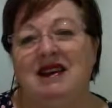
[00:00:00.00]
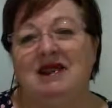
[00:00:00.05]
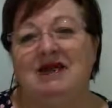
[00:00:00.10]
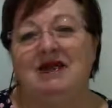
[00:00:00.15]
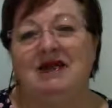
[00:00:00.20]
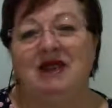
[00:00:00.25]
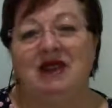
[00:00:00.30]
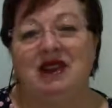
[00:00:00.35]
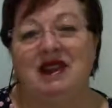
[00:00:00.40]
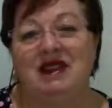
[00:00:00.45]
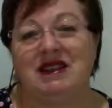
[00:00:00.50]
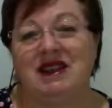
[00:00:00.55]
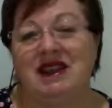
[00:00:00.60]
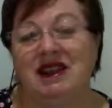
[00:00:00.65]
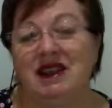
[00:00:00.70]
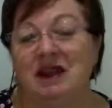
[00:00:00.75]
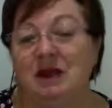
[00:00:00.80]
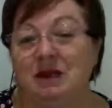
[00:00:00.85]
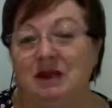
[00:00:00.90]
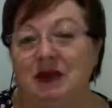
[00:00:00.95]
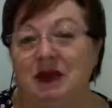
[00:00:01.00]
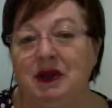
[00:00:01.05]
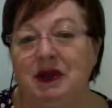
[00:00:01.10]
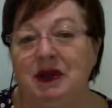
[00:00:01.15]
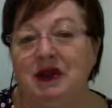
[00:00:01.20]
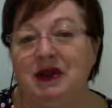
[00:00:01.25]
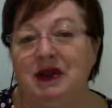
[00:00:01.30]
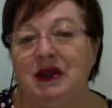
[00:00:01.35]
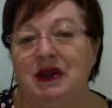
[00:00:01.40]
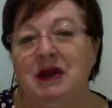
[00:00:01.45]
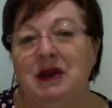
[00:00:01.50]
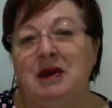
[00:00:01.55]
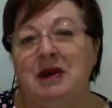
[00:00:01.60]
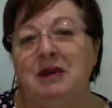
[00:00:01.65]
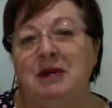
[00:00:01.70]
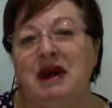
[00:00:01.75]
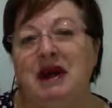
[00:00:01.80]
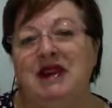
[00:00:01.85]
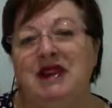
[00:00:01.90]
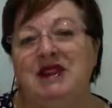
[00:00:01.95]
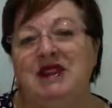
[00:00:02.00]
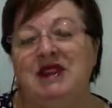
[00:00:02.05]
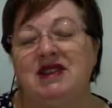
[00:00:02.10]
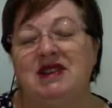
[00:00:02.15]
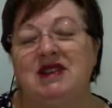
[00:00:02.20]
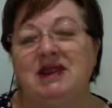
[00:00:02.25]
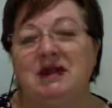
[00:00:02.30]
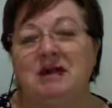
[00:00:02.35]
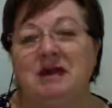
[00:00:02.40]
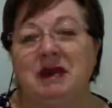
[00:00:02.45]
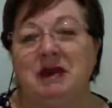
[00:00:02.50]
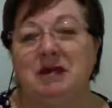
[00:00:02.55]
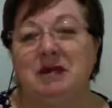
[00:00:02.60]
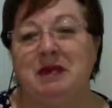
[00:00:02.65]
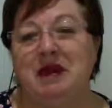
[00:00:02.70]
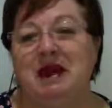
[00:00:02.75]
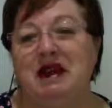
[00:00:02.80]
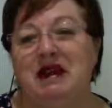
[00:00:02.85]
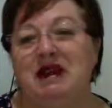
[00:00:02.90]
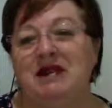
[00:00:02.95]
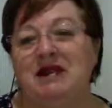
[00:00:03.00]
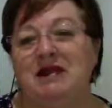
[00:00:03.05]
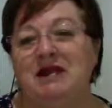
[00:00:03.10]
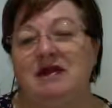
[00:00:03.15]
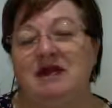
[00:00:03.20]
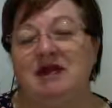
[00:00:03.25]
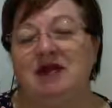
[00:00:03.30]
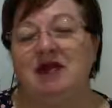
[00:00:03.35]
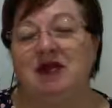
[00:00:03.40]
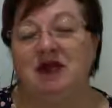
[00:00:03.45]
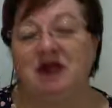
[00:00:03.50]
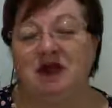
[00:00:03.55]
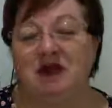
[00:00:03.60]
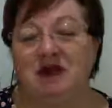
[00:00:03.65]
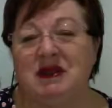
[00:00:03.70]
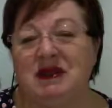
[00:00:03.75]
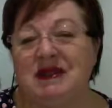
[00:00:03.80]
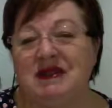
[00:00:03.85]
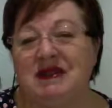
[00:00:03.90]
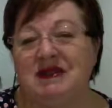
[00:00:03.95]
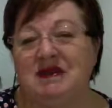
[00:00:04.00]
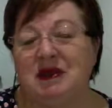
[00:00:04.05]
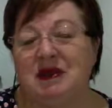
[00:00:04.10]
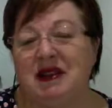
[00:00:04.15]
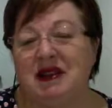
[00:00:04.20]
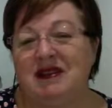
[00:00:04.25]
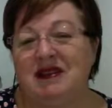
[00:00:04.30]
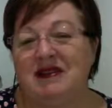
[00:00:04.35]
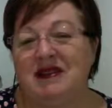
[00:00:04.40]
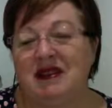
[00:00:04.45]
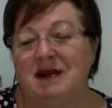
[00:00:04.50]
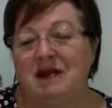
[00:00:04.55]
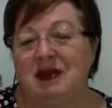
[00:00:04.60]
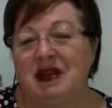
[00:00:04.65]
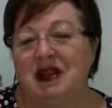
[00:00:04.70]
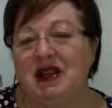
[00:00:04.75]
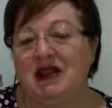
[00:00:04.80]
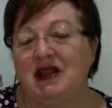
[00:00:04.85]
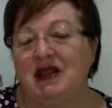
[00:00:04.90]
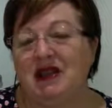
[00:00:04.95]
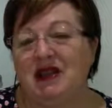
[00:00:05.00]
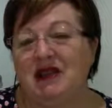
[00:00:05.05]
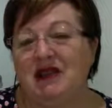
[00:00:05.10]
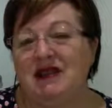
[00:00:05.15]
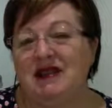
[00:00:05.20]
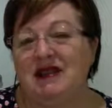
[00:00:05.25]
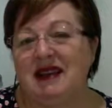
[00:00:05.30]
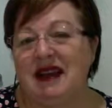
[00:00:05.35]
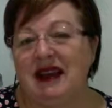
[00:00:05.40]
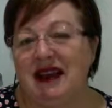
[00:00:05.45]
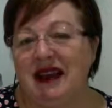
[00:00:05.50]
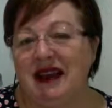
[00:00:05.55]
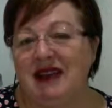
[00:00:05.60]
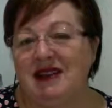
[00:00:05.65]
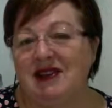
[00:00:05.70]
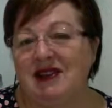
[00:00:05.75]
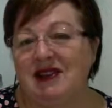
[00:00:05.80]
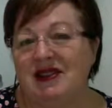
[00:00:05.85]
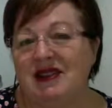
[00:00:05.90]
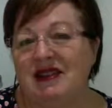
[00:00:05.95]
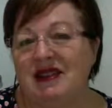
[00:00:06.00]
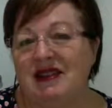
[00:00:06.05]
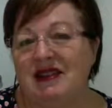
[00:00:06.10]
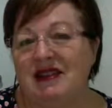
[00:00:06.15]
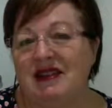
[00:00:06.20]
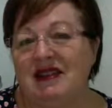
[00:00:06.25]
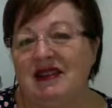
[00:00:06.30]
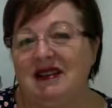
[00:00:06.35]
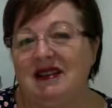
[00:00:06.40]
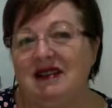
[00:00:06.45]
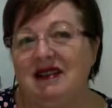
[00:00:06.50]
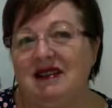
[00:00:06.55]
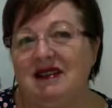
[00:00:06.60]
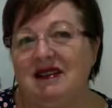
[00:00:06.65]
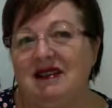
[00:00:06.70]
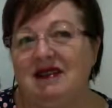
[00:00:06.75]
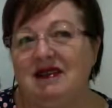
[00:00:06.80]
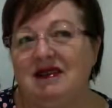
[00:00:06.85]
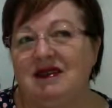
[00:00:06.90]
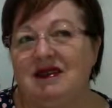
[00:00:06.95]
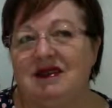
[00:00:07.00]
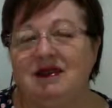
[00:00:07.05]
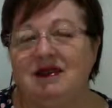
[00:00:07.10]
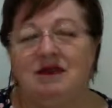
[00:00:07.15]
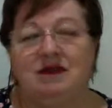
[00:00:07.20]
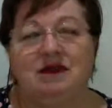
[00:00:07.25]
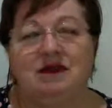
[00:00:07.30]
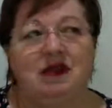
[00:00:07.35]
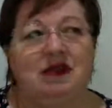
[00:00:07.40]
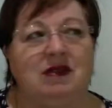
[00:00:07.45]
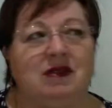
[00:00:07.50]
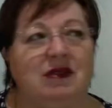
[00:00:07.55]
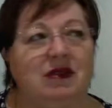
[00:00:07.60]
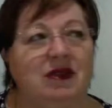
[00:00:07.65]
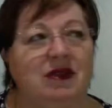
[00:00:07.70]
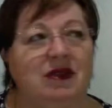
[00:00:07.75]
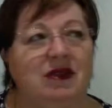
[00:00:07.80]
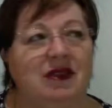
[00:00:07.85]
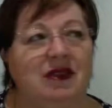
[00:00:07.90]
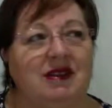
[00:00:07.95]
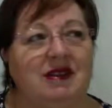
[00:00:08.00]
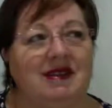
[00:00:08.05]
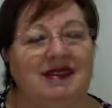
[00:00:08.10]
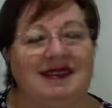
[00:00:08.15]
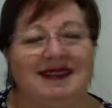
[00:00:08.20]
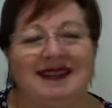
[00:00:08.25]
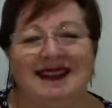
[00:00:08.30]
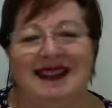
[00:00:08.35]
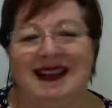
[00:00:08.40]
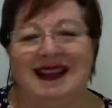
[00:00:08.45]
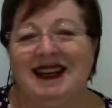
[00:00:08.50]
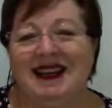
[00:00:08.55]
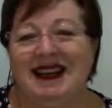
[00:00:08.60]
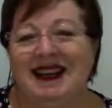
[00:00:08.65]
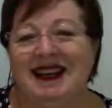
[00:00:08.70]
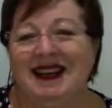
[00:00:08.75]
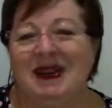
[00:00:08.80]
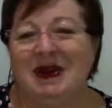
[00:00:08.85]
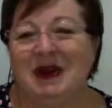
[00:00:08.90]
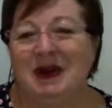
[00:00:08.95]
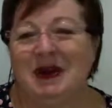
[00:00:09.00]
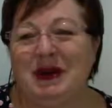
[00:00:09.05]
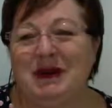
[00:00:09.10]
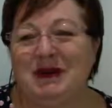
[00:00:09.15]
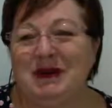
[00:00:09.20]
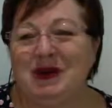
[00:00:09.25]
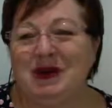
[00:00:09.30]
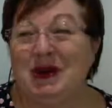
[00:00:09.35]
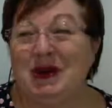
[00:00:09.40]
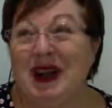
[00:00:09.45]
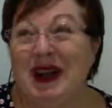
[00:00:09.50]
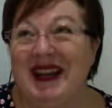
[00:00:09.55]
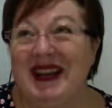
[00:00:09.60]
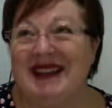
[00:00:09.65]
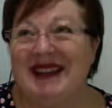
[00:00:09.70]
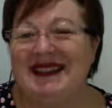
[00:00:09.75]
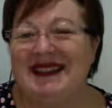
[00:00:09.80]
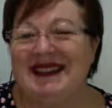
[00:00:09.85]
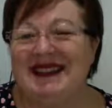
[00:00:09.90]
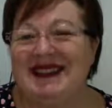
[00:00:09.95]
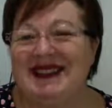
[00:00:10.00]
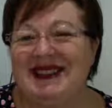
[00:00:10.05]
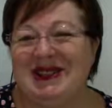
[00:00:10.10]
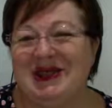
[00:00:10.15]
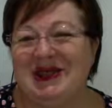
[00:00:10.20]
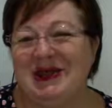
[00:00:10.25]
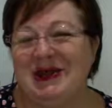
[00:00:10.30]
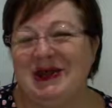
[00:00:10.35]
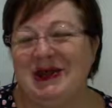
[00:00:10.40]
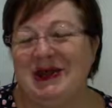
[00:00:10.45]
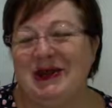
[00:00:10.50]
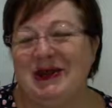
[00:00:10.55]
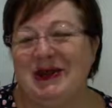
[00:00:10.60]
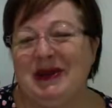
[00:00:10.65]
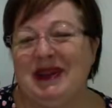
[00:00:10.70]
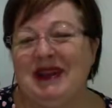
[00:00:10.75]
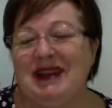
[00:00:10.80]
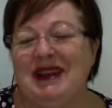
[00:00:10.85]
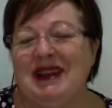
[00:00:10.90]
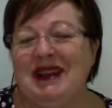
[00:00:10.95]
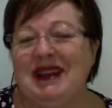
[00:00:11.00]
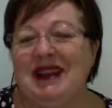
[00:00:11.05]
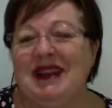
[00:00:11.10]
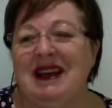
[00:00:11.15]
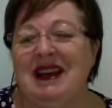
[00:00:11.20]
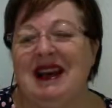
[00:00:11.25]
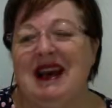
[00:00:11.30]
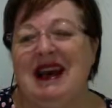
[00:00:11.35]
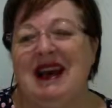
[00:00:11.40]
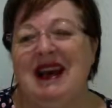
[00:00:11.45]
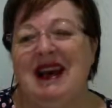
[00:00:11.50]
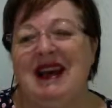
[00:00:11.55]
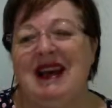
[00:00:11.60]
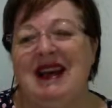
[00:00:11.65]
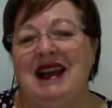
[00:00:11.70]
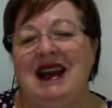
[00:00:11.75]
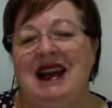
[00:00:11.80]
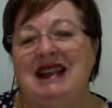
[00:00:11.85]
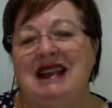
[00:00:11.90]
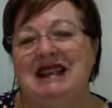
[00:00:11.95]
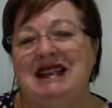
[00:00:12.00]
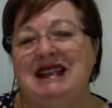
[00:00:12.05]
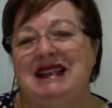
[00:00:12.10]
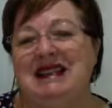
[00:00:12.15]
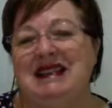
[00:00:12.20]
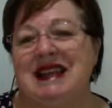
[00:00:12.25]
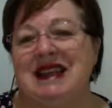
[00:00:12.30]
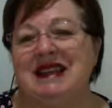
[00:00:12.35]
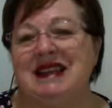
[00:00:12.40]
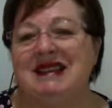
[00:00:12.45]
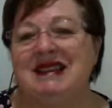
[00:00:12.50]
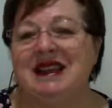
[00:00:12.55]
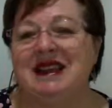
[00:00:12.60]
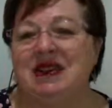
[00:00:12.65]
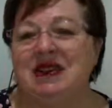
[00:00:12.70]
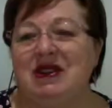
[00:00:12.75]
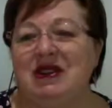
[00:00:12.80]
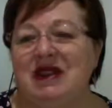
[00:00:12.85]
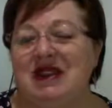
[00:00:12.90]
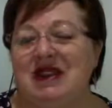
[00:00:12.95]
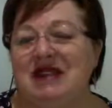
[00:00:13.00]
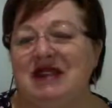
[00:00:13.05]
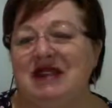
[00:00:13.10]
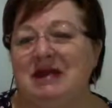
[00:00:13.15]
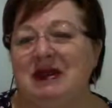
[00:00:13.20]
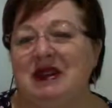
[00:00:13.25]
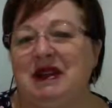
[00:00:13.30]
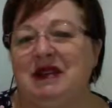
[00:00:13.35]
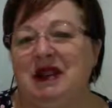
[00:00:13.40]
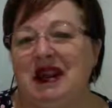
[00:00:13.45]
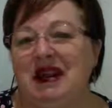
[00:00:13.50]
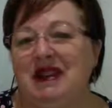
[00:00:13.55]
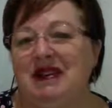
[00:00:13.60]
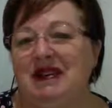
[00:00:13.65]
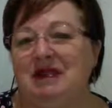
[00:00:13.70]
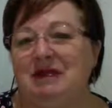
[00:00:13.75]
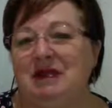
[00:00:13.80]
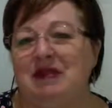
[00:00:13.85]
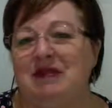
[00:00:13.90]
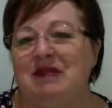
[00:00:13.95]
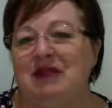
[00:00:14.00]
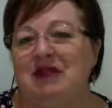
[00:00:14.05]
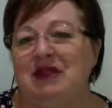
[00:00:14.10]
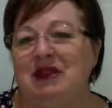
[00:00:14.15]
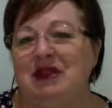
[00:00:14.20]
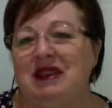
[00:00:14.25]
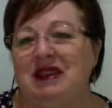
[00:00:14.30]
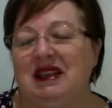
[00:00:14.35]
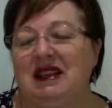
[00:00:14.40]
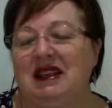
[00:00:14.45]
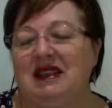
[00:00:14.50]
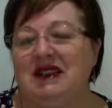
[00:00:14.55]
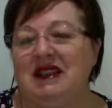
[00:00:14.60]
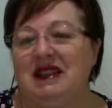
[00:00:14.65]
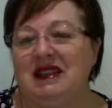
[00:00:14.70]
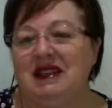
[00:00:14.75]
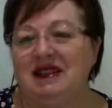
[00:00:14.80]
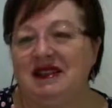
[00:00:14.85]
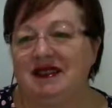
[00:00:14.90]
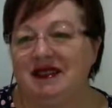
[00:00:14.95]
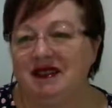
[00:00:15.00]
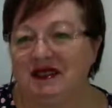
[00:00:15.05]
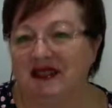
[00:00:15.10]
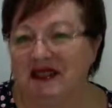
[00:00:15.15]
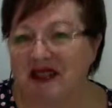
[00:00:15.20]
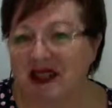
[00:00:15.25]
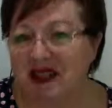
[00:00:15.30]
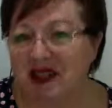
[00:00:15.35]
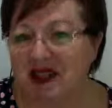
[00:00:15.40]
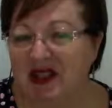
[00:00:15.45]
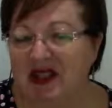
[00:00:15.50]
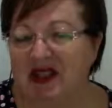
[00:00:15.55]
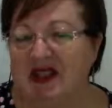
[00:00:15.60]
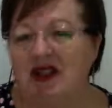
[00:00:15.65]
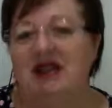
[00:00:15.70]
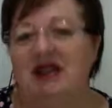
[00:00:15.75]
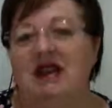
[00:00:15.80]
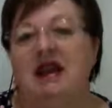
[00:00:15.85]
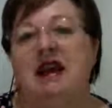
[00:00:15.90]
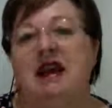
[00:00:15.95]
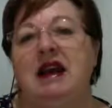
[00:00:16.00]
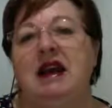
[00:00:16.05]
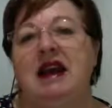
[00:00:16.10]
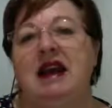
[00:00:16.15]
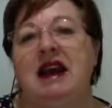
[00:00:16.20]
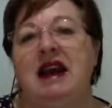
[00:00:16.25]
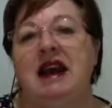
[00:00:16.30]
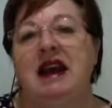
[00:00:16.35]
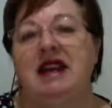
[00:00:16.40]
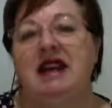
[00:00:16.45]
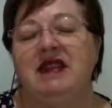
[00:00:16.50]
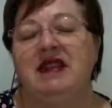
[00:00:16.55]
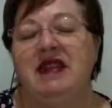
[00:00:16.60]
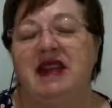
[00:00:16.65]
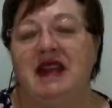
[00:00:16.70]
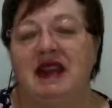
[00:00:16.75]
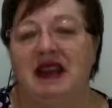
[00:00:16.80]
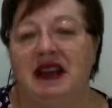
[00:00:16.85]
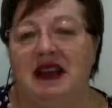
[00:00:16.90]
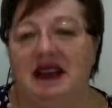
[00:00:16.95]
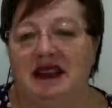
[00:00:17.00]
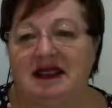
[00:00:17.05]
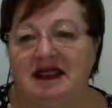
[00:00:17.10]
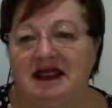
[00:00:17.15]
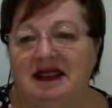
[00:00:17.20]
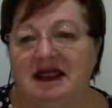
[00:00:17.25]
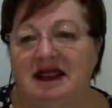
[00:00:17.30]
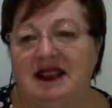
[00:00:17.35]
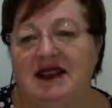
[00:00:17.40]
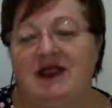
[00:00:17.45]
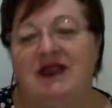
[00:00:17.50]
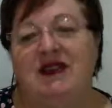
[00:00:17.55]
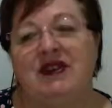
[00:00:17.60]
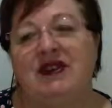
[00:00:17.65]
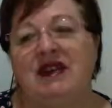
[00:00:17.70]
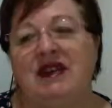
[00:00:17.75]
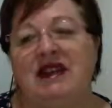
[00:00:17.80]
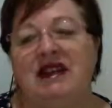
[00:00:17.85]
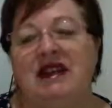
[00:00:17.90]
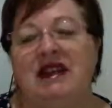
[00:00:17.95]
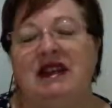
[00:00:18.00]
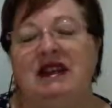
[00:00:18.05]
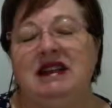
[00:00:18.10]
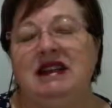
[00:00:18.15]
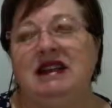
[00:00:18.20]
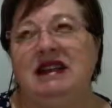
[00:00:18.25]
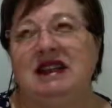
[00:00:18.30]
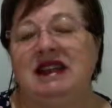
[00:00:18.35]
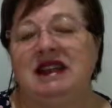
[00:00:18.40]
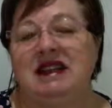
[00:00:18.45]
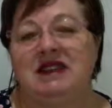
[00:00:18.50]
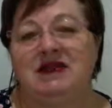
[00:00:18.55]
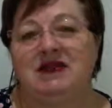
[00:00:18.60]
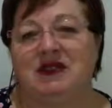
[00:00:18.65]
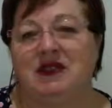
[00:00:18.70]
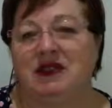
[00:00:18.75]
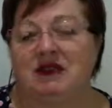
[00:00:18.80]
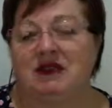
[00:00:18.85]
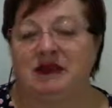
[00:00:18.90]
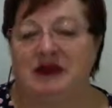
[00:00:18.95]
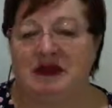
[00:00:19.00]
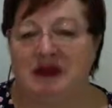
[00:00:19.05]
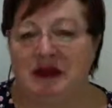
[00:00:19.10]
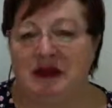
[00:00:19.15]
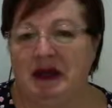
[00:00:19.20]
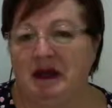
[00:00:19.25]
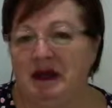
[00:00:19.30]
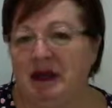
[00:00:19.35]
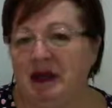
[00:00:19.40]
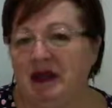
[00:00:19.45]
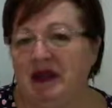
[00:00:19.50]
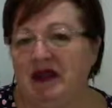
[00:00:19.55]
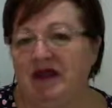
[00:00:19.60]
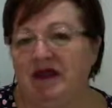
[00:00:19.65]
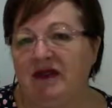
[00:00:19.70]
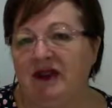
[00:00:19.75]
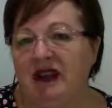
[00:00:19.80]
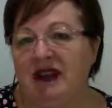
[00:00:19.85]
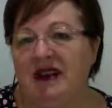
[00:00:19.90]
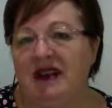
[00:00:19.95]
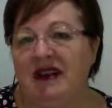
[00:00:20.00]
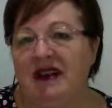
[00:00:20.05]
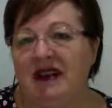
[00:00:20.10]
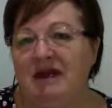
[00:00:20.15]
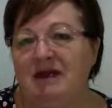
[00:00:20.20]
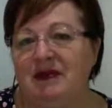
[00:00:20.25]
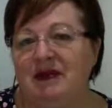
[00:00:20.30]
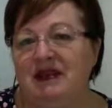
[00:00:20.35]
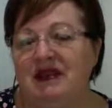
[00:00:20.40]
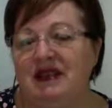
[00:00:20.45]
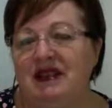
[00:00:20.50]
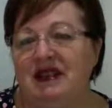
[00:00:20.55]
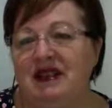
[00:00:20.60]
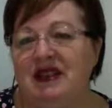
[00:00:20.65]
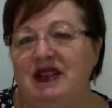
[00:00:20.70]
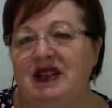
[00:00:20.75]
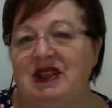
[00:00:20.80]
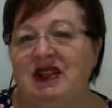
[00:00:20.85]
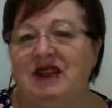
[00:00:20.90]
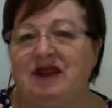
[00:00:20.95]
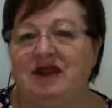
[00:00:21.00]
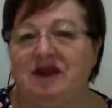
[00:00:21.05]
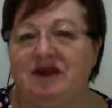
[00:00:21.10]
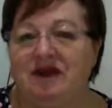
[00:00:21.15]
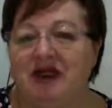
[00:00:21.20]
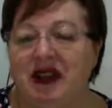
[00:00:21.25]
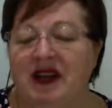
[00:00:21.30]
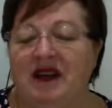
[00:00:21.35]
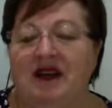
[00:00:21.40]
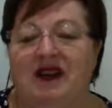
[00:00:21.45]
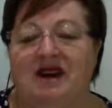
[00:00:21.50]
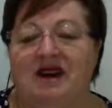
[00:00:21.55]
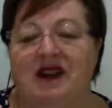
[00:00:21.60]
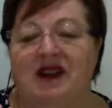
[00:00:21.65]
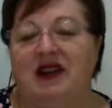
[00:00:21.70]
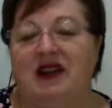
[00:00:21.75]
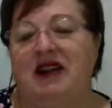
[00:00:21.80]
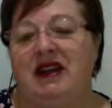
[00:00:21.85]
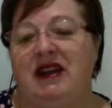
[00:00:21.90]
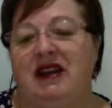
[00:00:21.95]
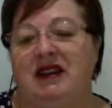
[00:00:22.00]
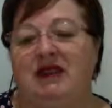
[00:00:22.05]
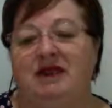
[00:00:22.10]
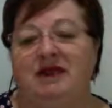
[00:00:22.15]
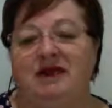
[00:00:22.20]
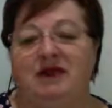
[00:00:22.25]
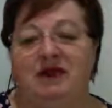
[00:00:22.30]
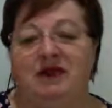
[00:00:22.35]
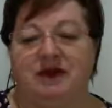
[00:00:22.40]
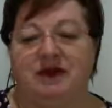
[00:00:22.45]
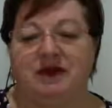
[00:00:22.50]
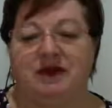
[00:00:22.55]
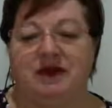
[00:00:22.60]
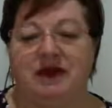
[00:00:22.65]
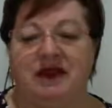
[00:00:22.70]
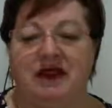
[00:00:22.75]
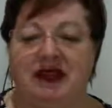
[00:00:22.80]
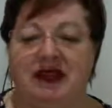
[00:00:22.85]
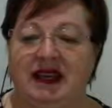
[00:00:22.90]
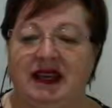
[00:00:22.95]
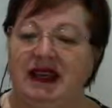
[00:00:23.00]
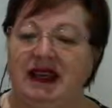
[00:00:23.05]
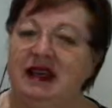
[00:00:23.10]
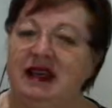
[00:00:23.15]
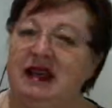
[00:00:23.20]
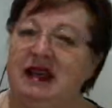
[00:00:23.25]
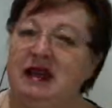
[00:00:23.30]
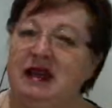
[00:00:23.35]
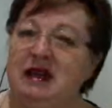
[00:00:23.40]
for it to help you. But just remember, do it with somebody who's actually not authorized, equipped, trained to do it, and understands that you need to be grounded before you leave each session. And there are definitely large volumes of people who have found that procedure very, very helpful, okay?